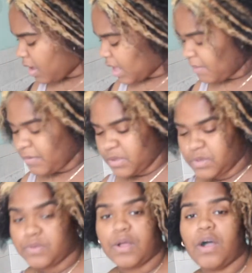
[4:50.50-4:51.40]
I'm gonna
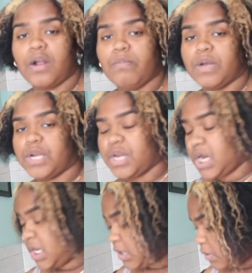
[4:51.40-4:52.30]
use the hard brush
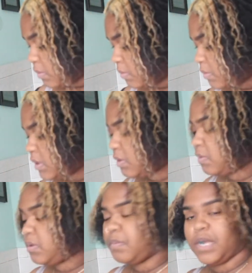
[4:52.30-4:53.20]
today too,
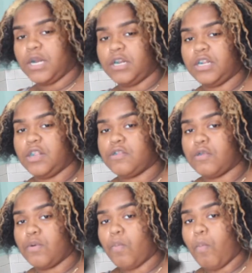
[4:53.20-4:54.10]
so you might need these
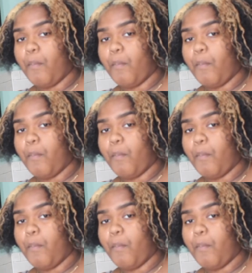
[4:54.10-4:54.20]
two.